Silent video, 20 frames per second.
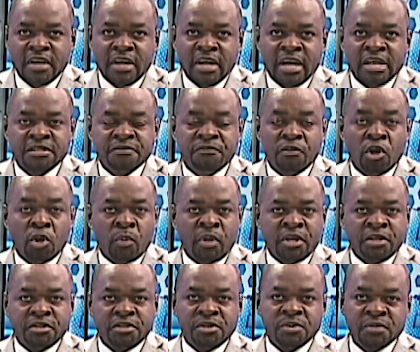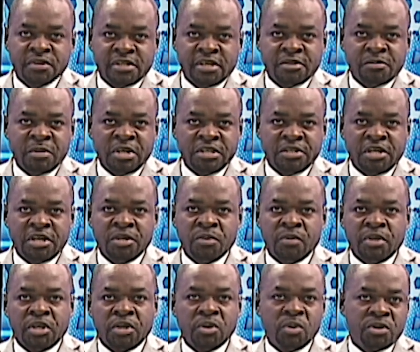as following Tuesday's meeting
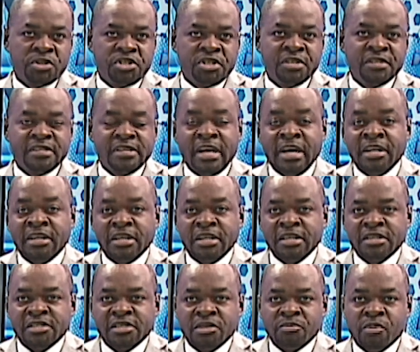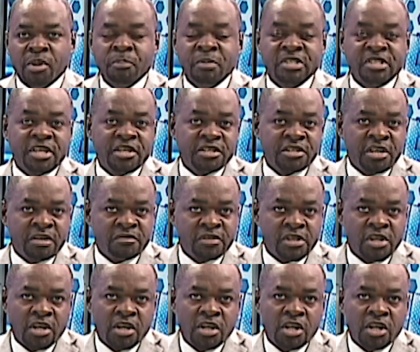with the coaches and ISSA representatives,